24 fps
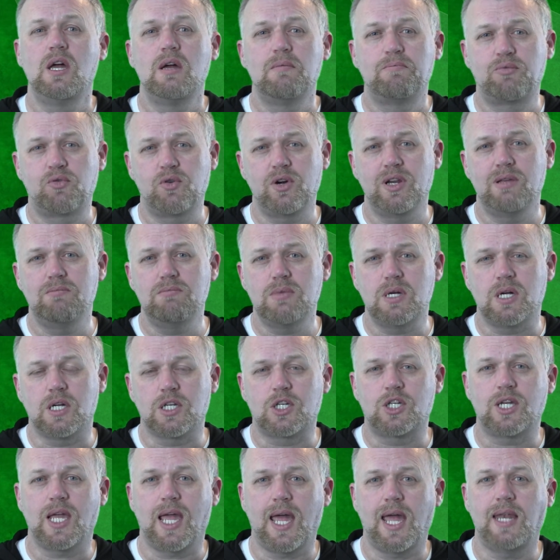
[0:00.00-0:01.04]
Pretty
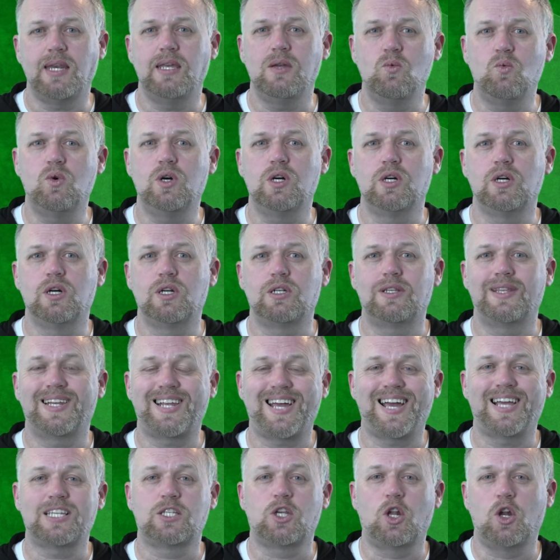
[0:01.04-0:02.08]
much any word that
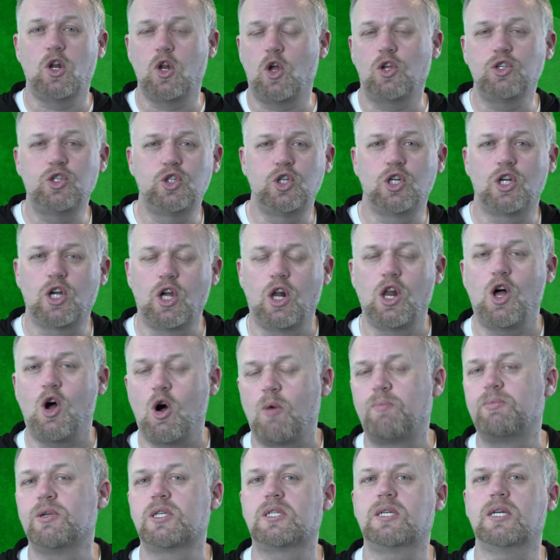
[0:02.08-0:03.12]
has a logical
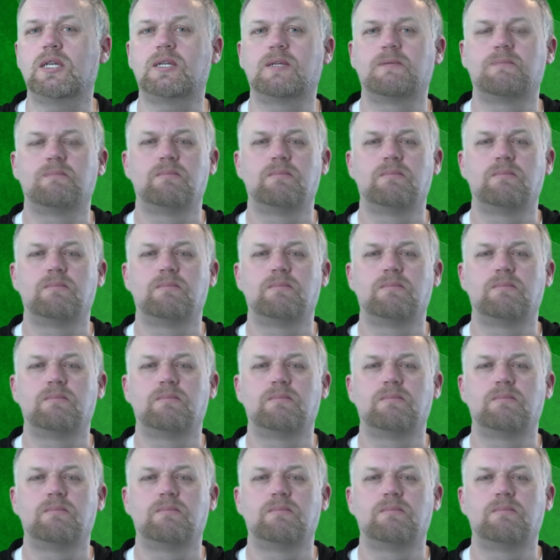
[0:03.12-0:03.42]
opposite.